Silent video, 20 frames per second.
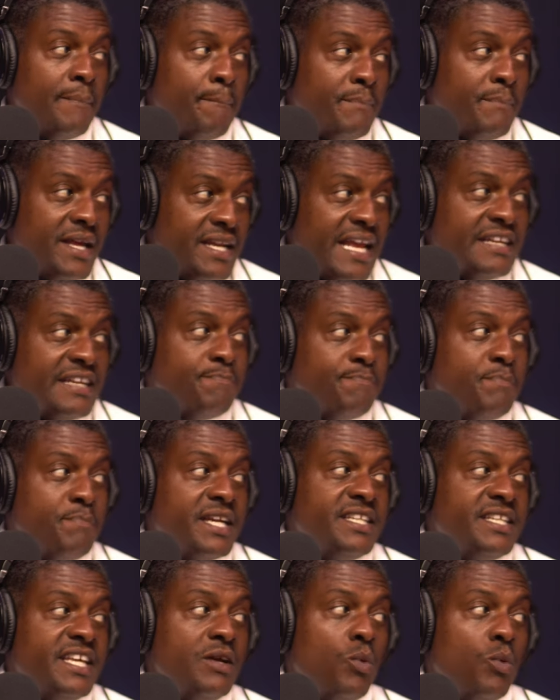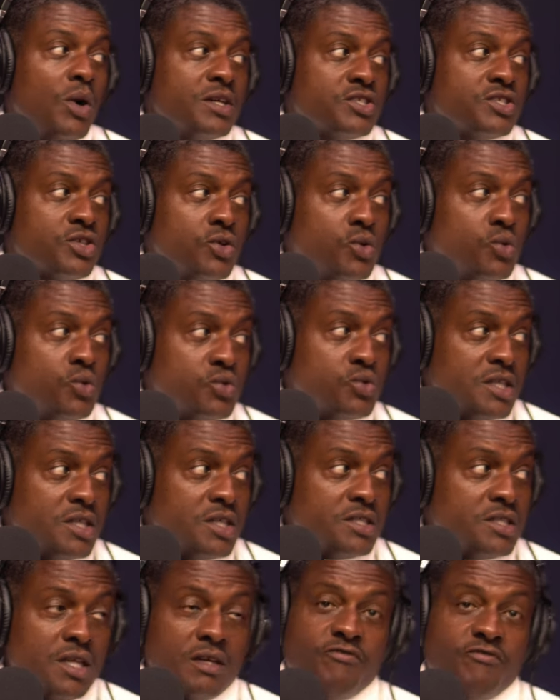and and that's big D one schools
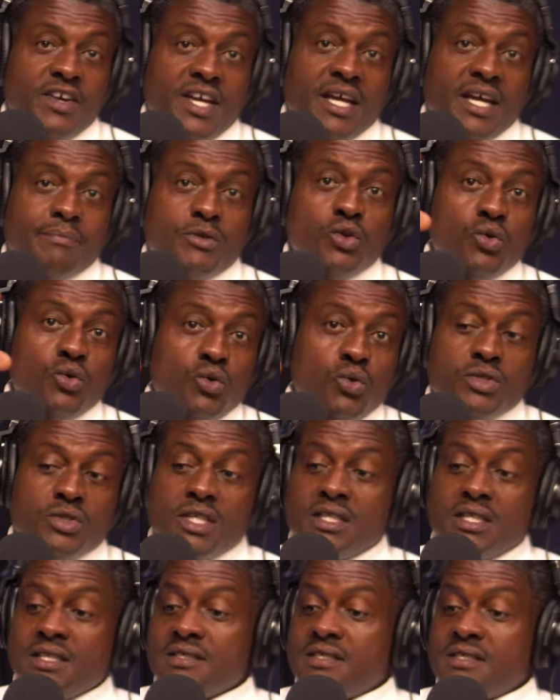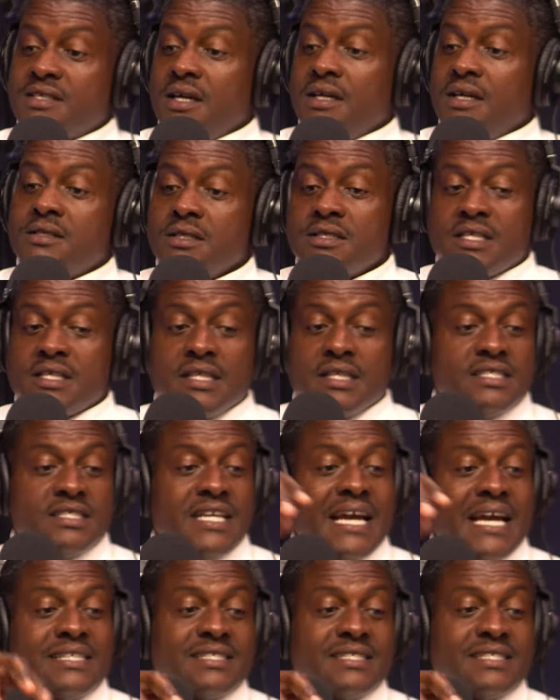because look, FAMU's and the Southerns and the
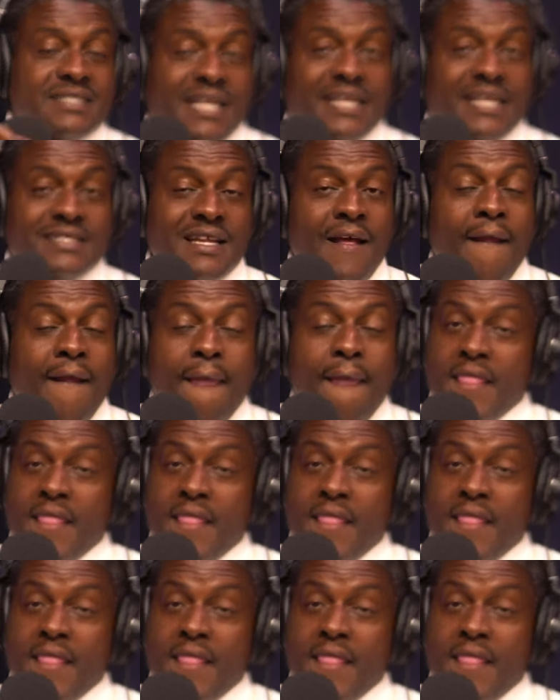Jackson States,